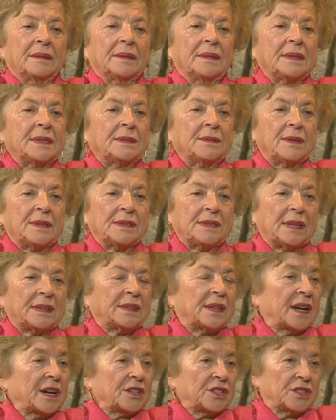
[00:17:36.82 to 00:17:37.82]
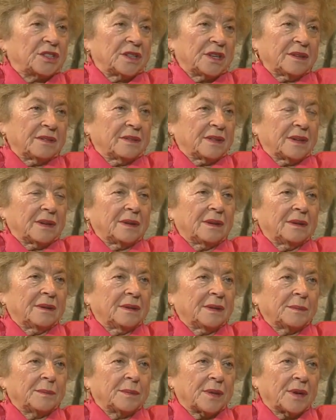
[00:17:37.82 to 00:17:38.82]
this was a tragedy when
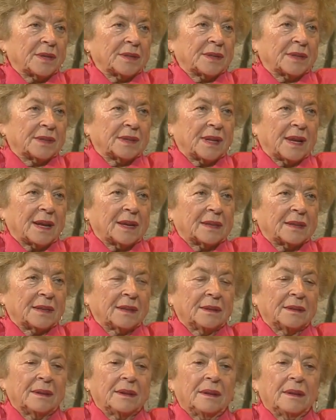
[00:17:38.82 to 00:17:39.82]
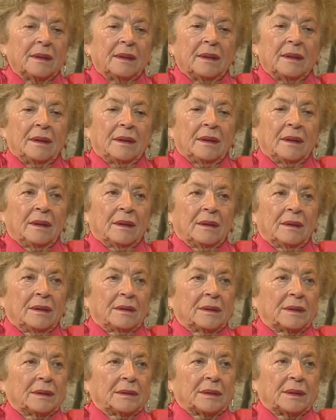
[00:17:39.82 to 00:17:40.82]
the brother died. Which brother
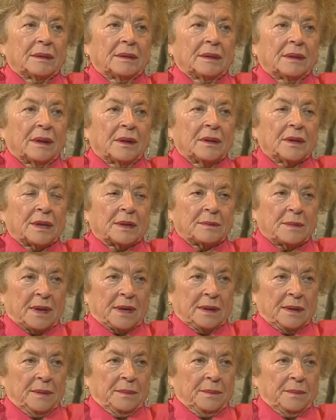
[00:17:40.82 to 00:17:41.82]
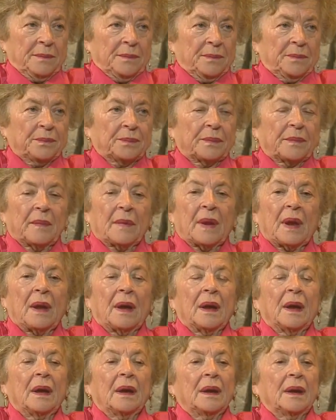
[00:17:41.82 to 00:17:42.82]
was this? Herman.
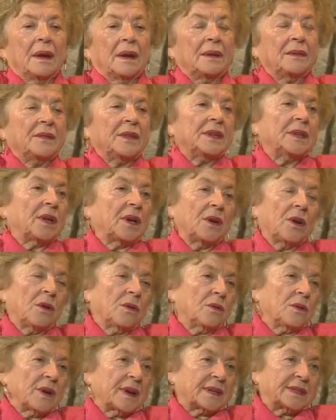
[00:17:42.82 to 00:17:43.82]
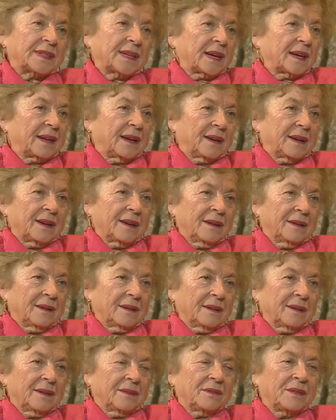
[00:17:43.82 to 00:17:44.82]
And we don't know exactly
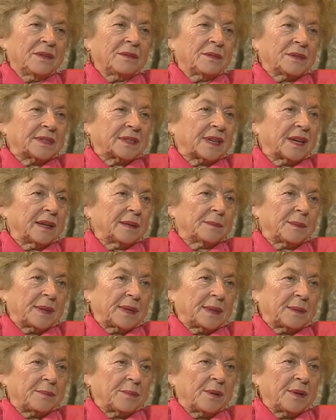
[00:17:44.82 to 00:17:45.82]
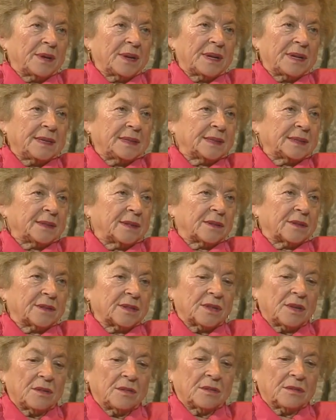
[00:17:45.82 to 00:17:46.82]
if he was killed by the police or
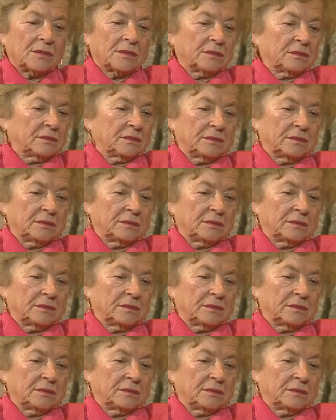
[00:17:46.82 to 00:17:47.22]
so.